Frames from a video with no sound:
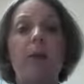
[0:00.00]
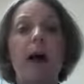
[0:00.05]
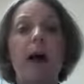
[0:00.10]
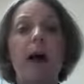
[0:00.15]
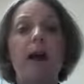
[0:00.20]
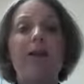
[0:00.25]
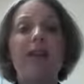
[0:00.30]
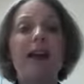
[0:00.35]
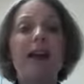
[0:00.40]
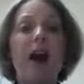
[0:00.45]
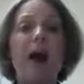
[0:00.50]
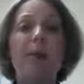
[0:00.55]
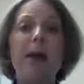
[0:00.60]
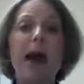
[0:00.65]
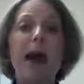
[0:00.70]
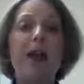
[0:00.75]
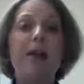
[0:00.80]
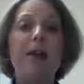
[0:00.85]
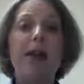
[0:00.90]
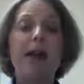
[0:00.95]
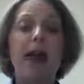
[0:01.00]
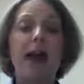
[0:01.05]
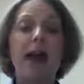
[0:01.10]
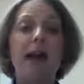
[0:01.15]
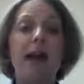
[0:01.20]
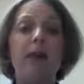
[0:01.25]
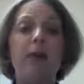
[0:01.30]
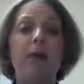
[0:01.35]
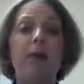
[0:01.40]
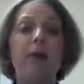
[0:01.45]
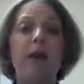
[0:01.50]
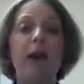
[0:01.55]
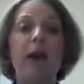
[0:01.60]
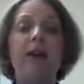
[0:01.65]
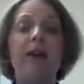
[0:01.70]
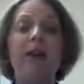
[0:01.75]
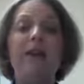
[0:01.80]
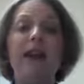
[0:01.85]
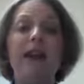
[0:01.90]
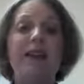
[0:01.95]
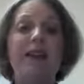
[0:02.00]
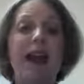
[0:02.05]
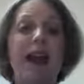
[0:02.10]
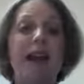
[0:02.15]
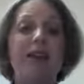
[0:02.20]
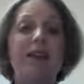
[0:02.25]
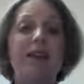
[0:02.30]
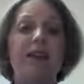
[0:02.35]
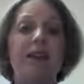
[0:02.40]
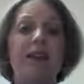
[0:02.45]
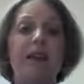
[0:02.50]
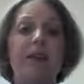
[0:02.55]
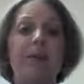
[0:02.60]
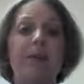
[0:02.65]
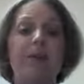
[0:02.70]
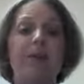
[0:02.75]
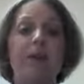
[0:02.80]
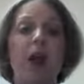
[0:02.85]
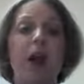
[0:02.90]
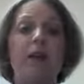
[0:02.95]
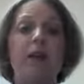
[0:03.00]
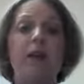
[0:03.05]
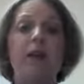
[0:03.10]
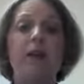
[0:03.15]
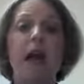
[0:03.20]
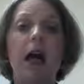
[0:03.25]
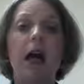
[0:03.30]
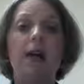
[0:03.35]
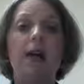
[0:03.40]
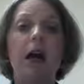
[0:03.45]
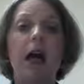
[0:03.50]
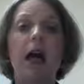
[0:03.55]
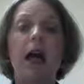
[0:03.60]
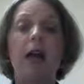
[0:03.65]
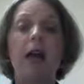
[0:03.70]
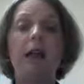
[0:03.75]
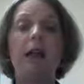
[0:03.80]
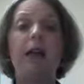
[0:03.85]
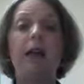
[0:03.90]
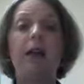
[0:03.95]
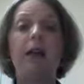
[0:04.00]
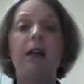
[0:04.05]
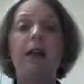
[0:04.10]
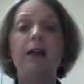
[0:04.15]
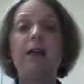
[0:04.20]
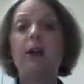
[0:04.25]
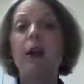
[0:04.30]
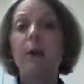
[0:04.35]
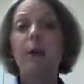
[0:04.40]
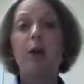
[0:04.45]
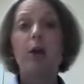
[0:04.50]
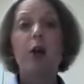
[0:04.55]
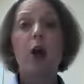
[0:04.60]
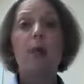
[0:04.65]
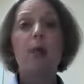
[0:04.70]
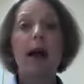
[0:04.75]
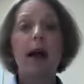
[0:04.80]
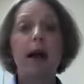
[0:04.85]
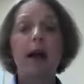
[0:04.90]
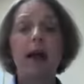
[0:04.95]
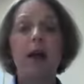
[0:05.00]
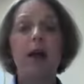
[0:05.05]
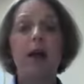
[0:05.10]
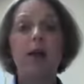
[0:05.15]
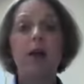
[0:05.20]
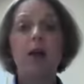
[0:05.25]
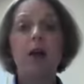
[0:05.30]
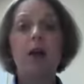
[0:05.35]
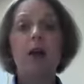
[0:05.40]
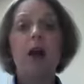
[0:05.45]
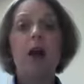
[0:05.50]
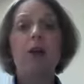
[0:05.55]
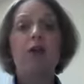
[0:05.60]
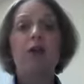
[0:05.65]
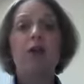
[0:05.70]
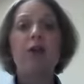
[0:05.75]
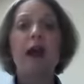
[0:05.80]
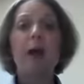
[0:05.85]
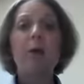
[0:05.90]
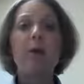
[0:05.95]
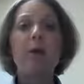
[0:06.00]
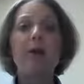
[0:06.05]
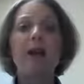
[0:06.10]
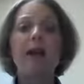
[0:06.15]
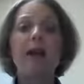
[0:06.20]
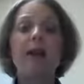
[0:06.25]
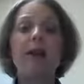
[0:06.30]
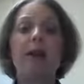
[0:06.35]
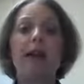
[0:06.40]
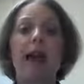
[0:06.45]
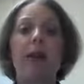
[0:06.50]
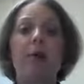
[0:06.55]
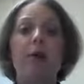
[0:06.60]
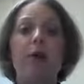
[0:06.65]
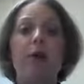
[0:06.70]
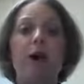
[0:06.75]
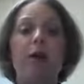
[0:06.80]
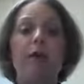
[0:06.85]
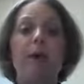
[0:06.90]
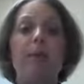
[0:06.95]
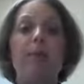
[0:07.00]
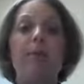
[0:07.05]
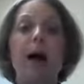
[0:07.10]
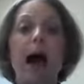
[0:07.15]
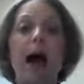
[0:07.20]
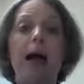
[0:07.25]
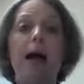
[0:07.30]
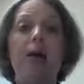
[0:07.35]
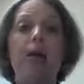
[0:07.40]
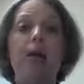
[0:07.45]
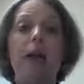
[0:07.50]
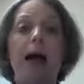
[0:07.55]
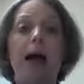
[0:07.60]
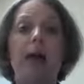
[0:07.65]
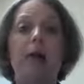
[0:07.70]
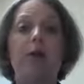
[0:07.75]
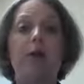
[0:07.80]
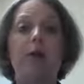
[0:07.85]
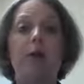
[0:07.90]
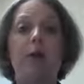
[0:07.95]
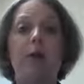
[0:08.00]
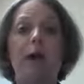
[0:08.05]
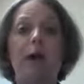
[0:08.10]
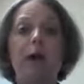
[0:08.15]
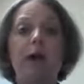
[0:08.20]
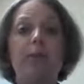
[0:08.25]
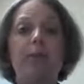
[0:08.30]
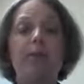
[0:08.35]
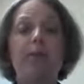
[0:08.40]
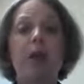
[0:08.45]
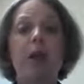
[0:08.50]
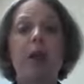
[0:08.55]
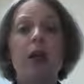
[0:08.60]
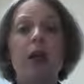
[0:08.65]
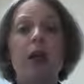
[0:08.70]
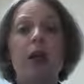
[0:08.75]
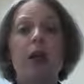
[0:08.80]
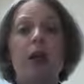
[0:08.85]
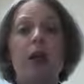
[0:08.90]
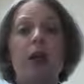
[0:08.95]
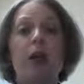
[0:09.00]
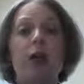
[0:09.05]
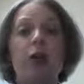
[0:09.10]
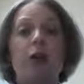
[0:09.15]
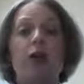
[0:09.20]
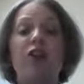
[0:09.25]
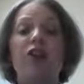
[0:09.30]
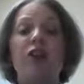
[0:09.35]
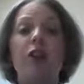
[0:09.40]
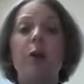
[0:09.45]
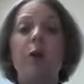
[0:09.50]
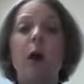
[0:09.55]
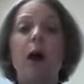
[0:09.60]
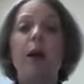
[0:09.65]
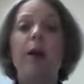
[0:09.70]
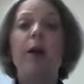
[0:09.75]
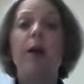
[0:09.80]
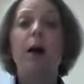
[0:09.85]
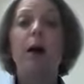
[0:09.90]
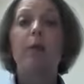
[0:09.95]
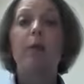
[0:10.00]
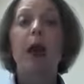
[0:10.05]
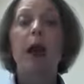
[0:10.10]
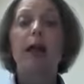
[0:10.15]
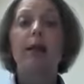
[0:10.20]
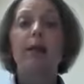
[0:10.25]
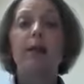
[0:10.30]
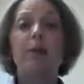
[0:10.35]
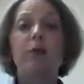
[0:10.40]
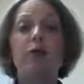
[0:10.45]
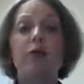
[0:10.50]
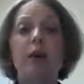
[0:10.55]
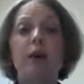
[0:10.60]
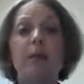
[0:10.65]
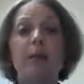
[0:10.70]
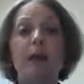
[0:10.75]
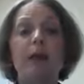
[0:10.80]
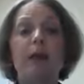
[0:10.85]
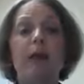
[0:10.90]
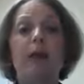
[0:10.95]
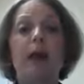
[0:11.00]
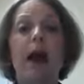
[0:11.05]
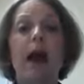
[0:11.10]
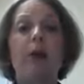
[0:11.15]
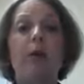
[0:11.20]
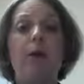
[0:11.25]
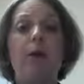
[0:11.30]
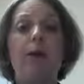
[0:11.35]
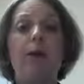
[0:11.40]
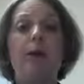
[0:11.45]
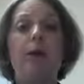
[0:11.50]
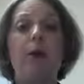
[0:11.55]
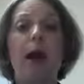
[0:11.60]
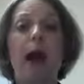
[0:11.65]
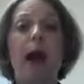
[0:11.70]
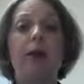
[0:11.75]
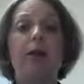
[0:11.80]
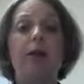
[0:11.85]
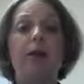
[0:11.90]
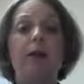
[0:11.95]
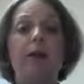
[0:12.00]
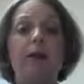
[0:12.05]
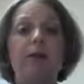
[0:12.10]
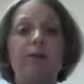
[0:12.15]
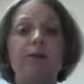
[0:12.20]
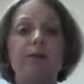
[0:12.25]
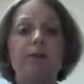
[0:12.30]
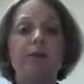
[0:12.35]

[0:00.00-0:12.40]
and they come out of the game and then they test it on the sideline and then they're able to go back in. So that would be an example of a mild ankle sprain. You still want to apply some treatment to that with the rest,